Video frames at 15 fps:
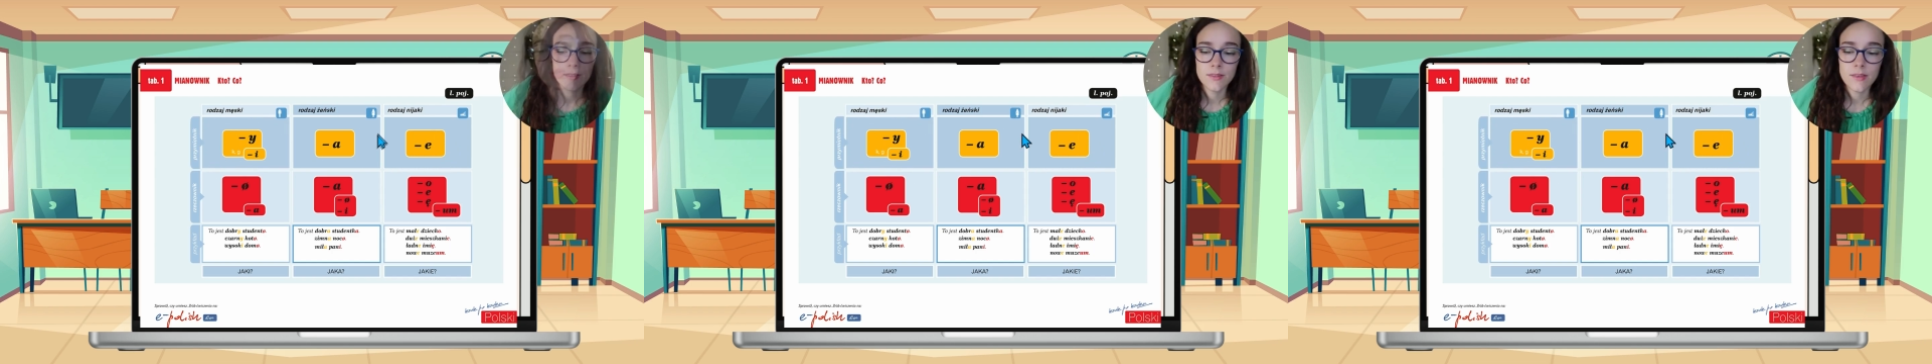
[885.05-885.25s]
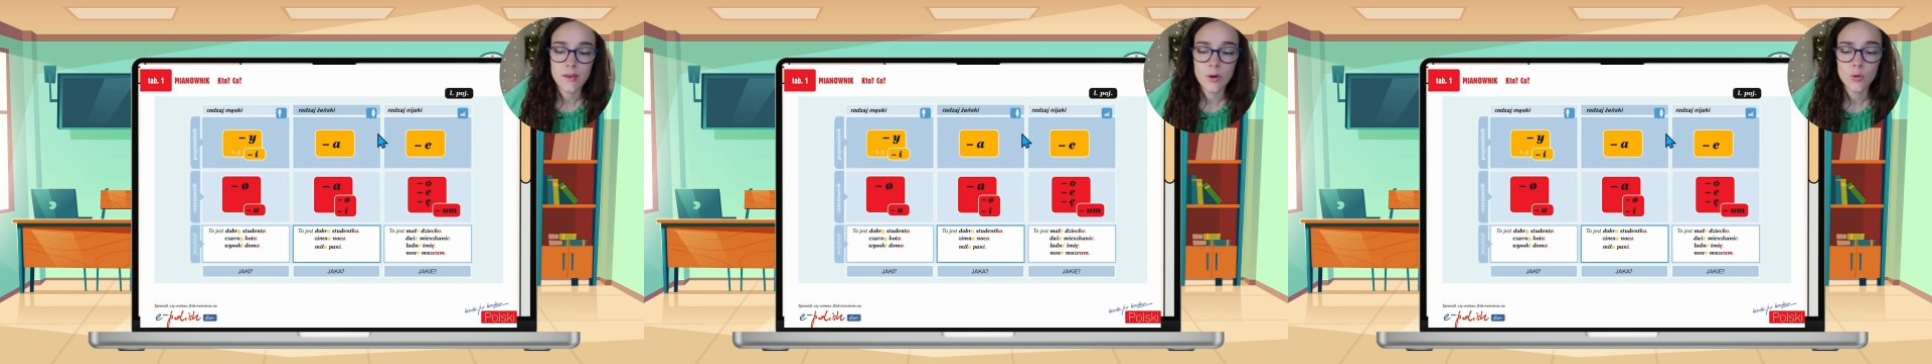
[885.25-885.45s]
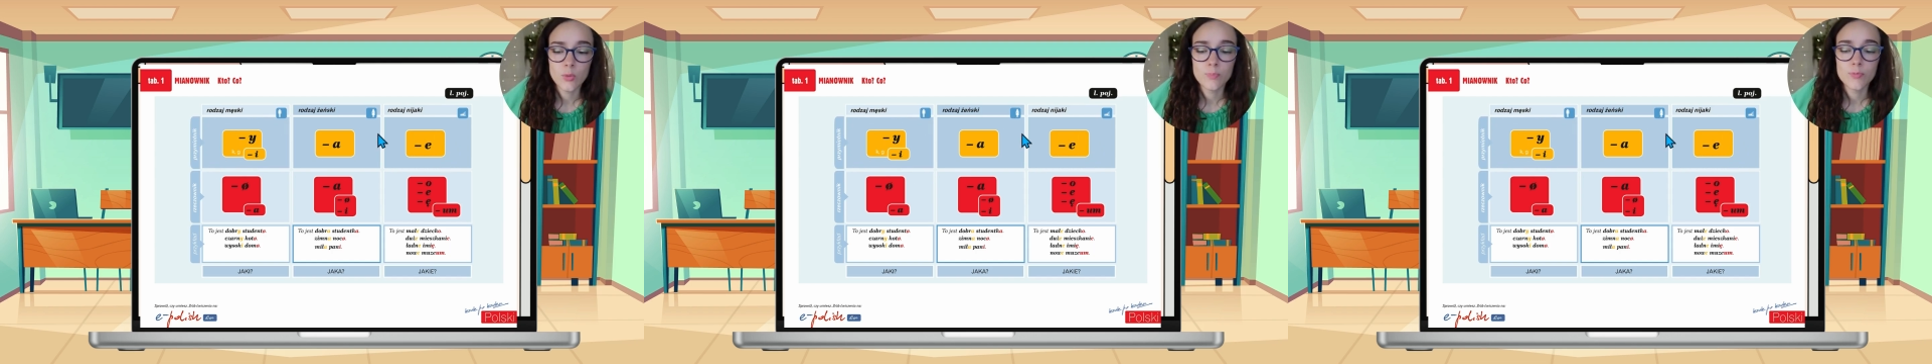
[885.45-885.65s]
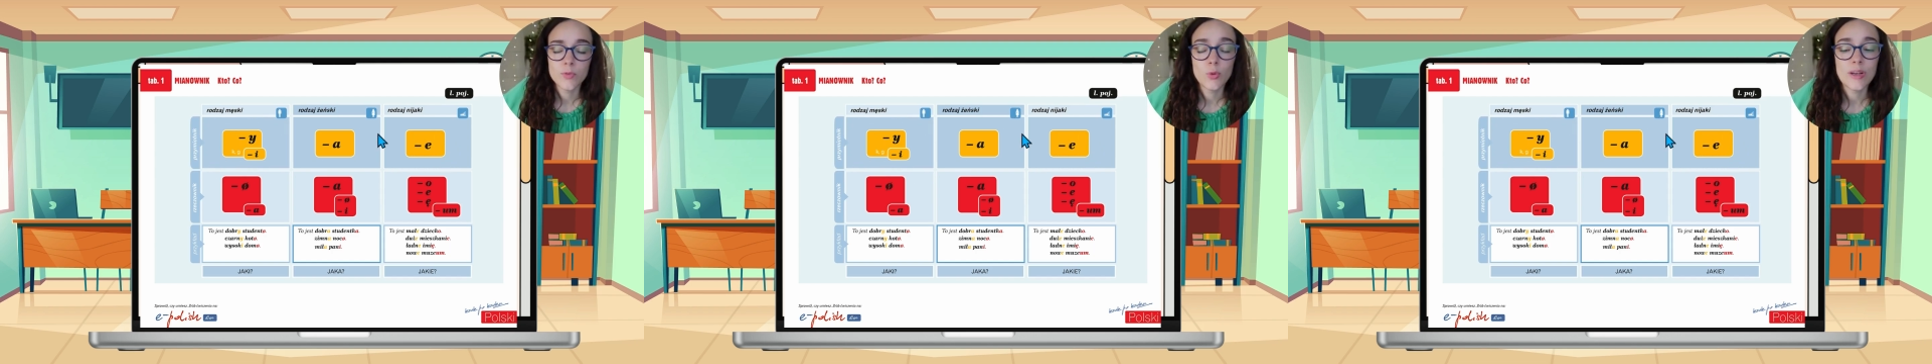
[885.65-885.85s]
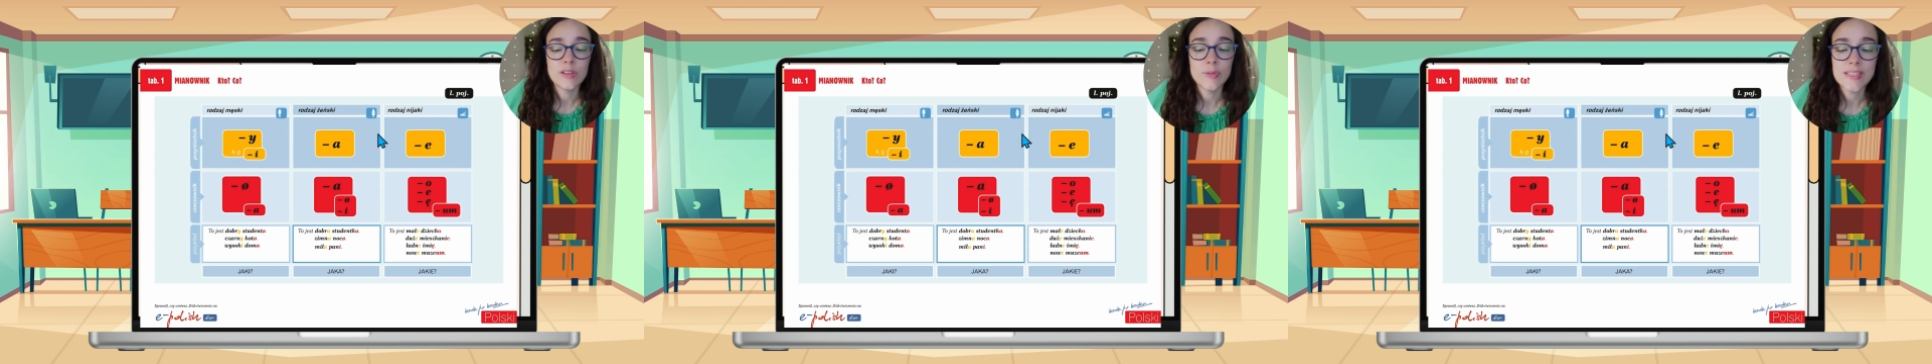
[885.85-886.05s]
So
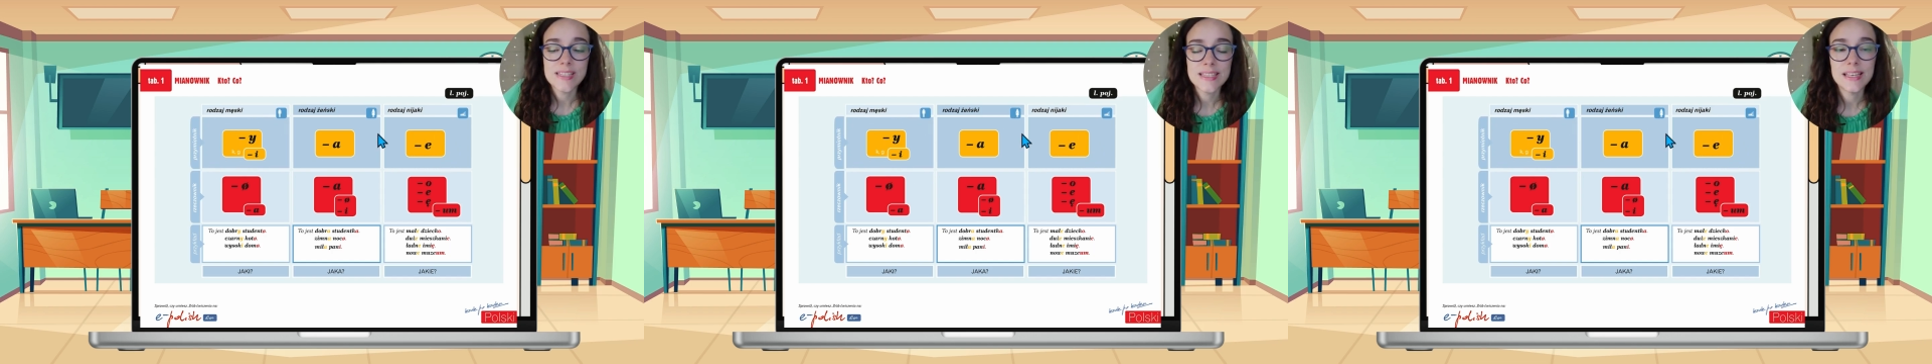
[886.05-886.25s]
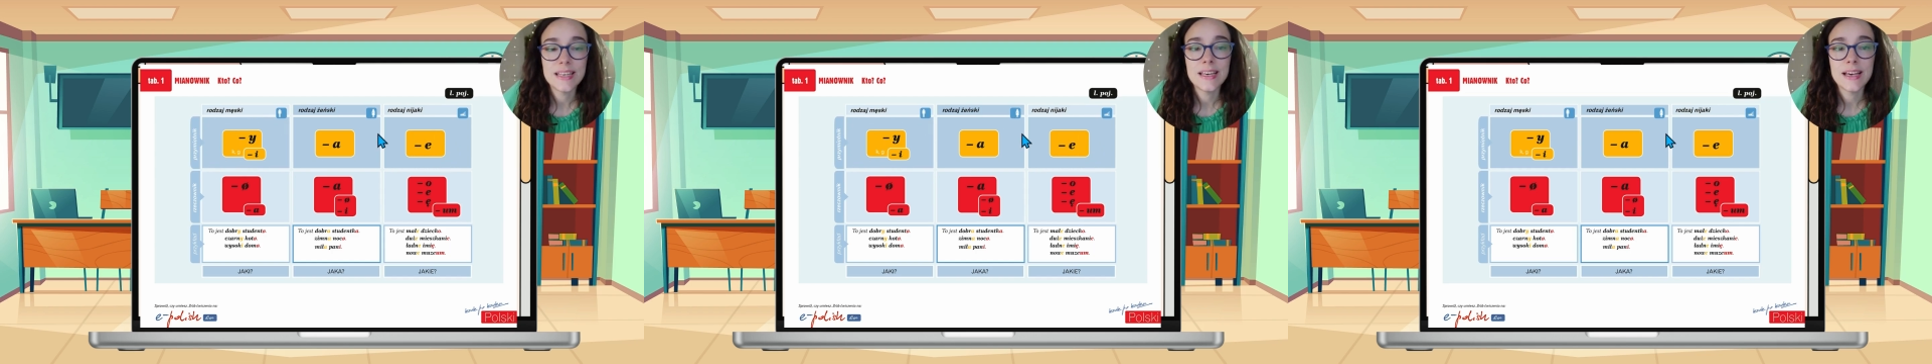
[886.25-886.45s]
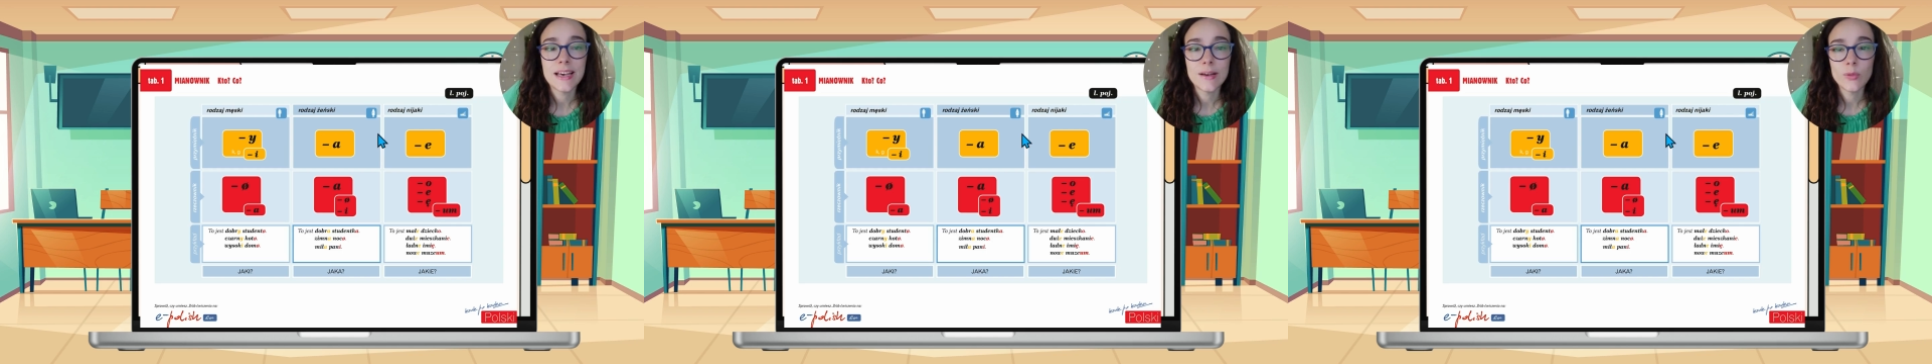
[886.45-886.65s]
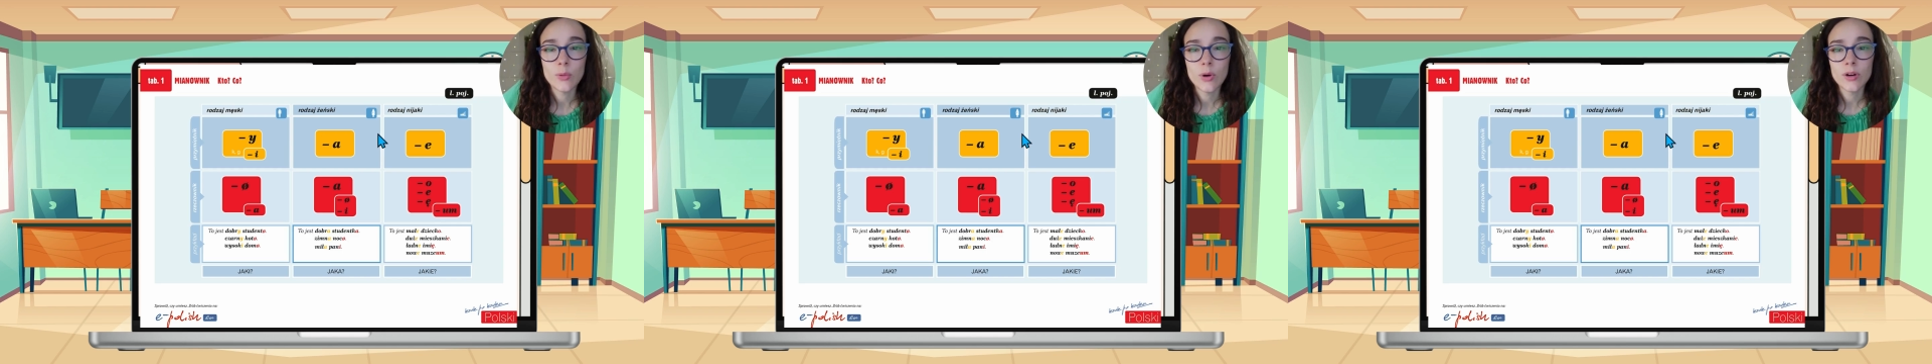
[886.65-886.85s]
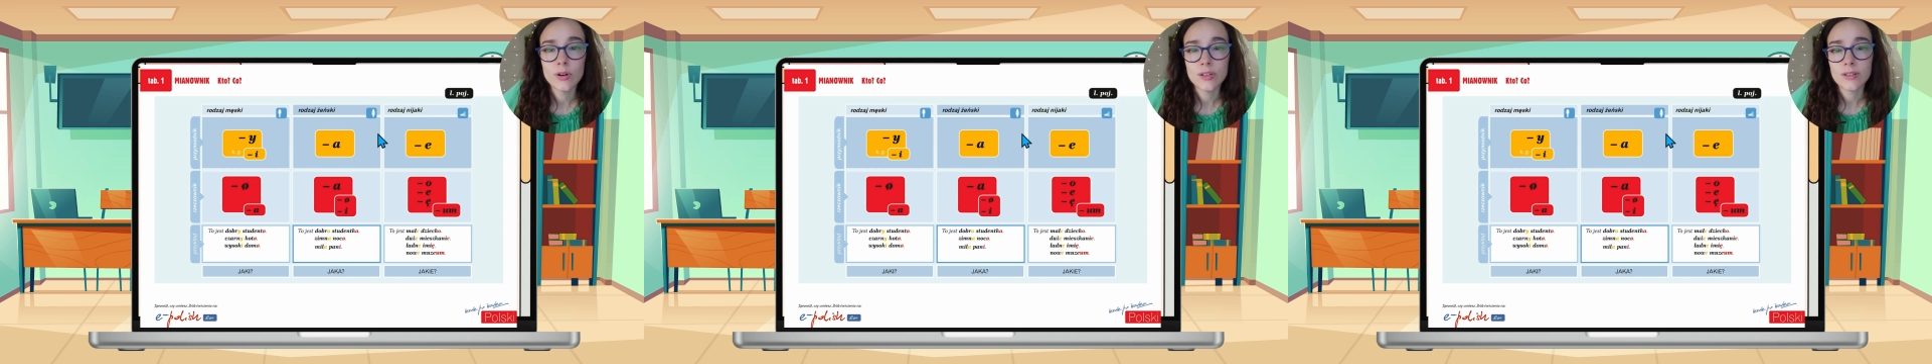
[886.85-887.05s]
when we see a
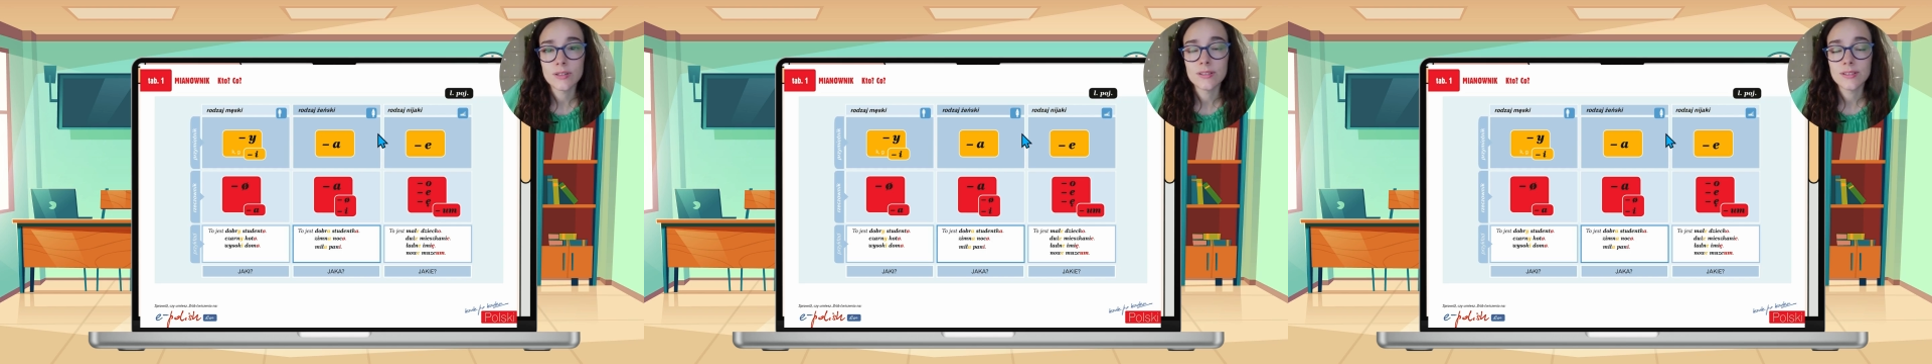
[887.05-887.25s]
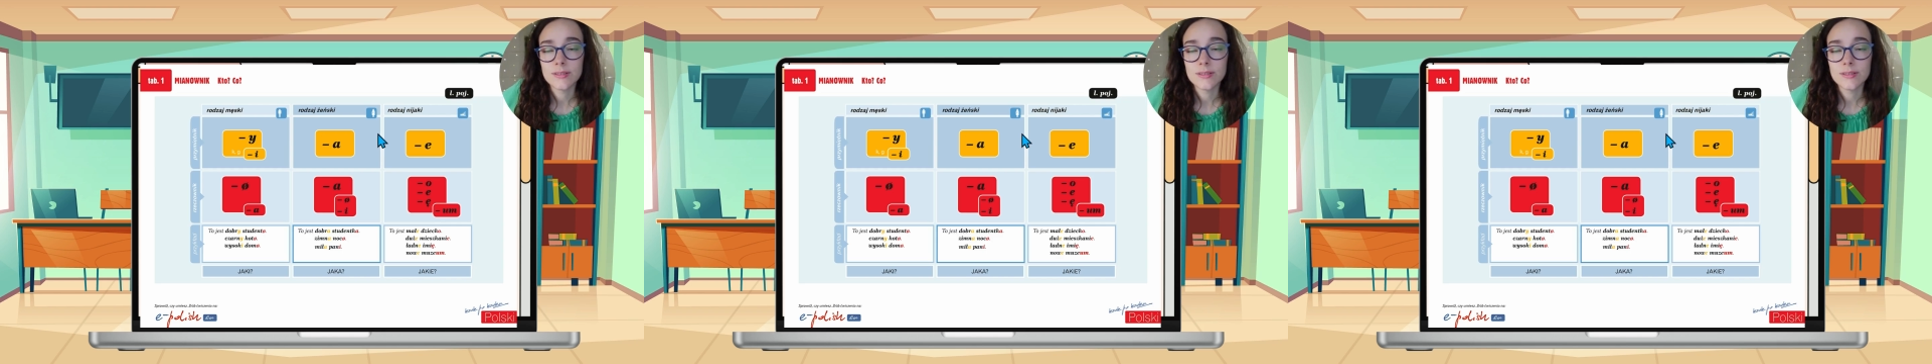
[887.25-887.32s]
word,